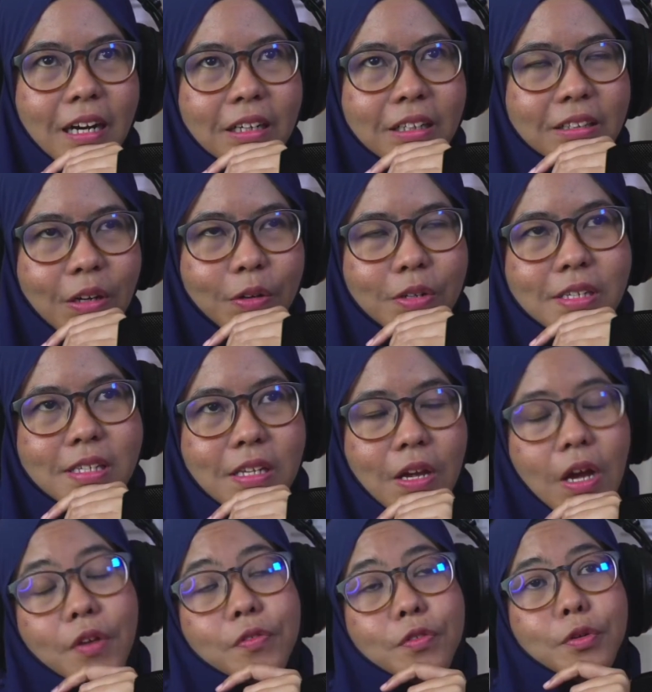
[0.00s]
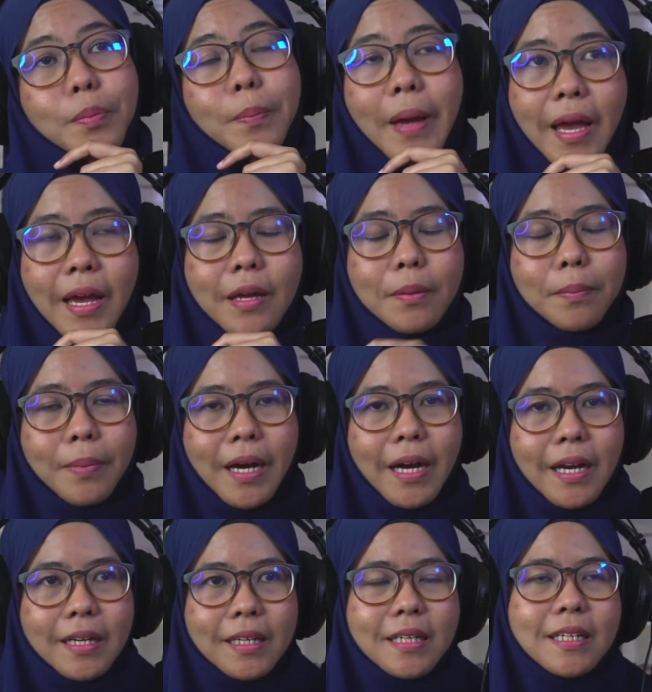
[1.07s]
I wouldn't say I feel bad,
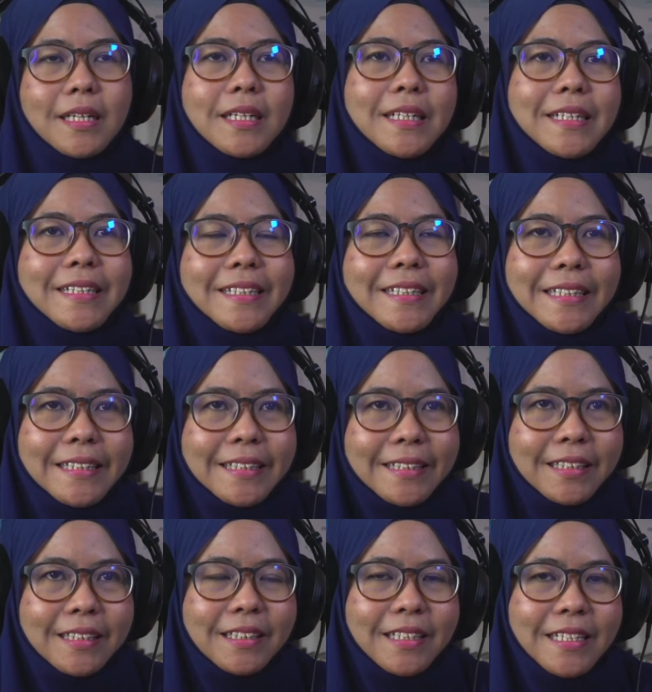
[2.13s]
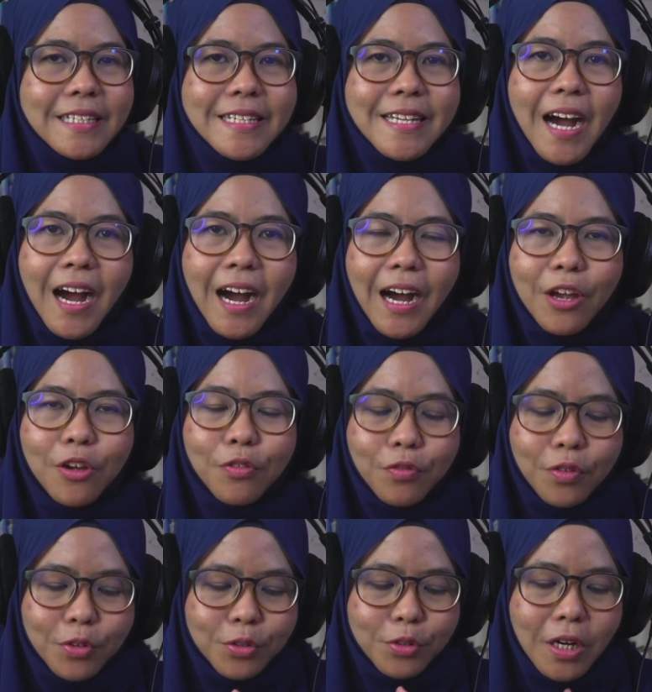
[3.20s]
but yeah, I
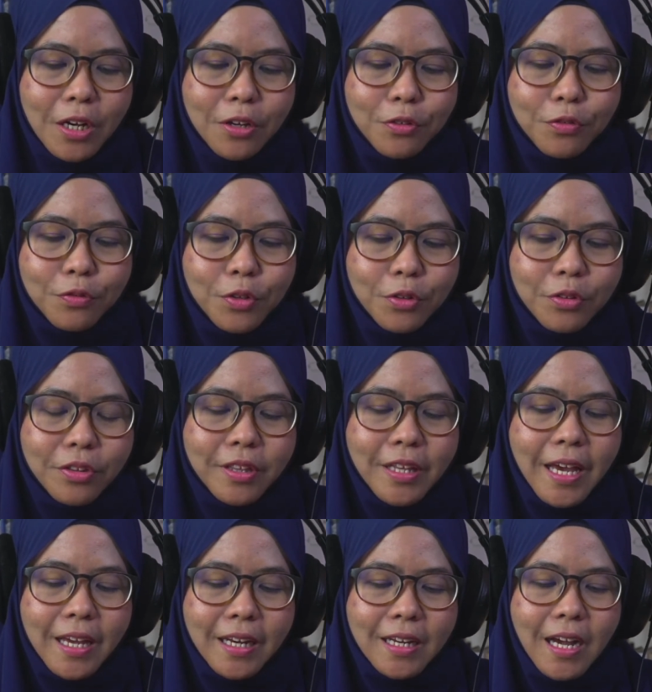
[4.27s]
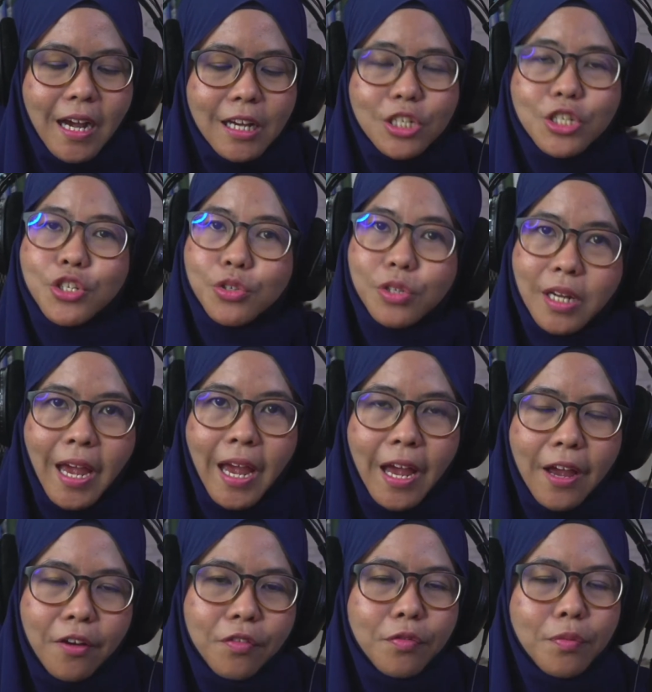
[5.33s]
feel that I should
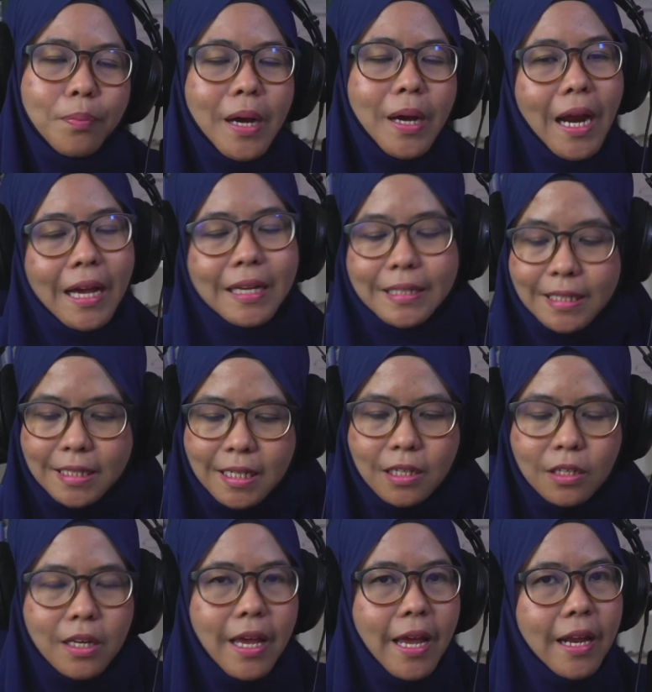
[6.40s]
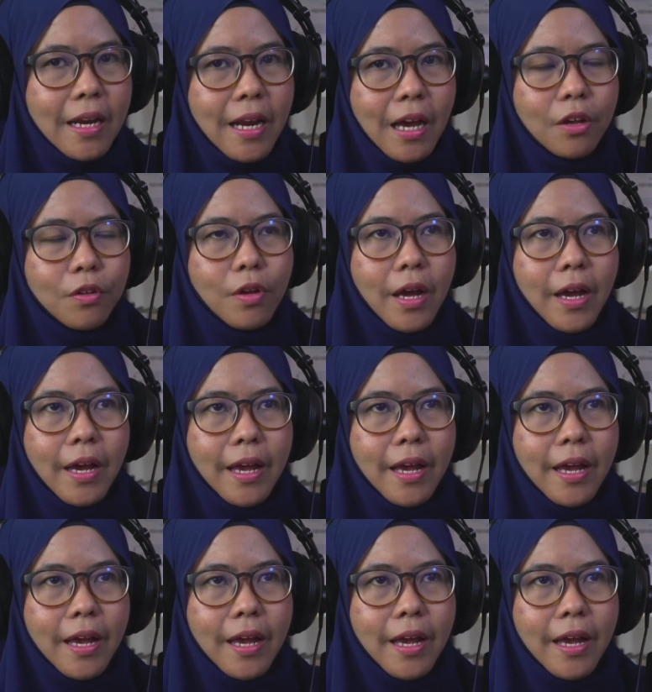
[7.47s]
have, but I didn't, and I